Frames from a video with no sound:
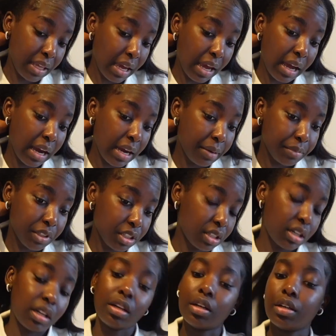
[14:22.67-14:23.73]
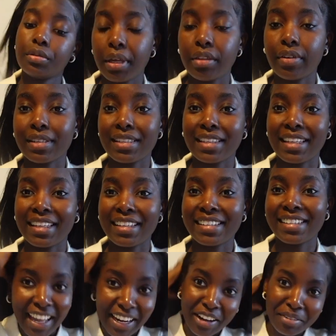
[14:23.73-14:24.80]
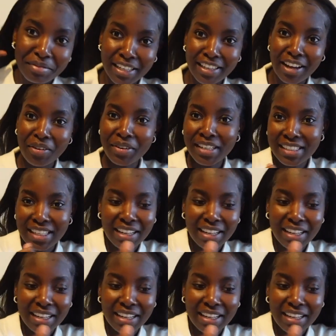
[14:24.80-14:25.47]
yeah, I'm just gonna make the rest of these and I'll update y'all when it's